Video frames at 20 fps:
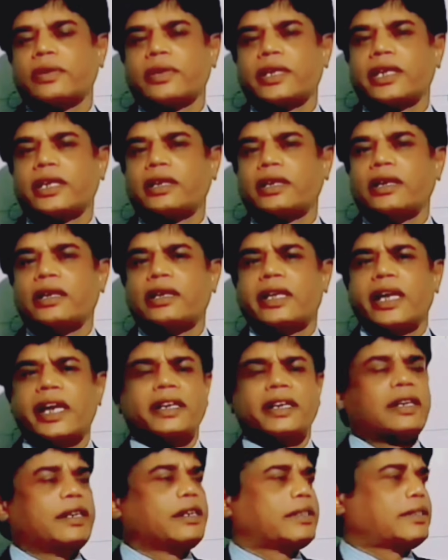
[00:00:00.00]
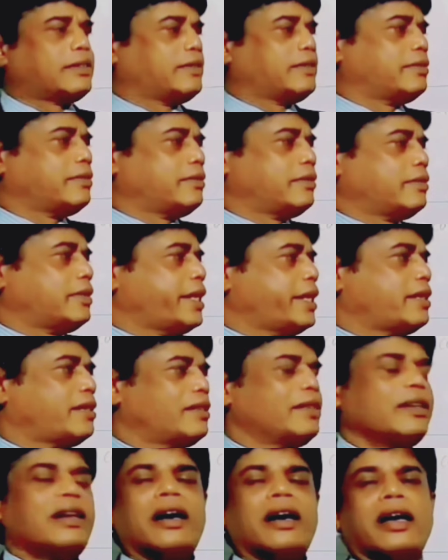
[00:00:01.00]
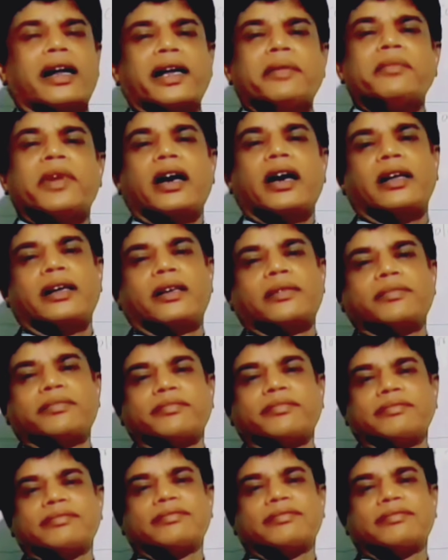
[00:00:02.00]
Okay, light colors like cream color,